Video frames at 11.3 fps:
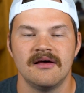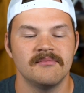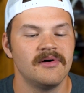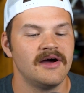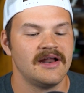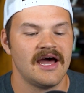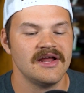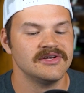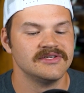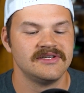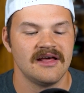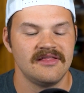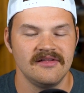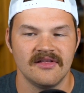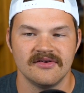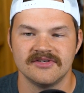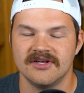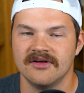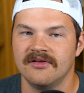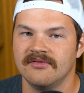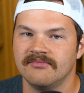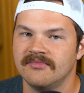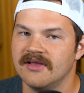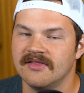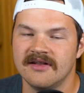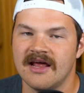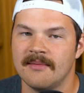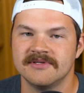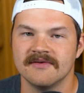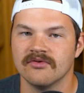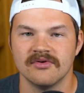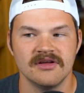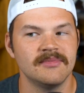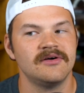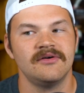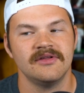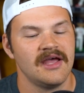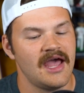But I think they're still in the depths of a rebuild,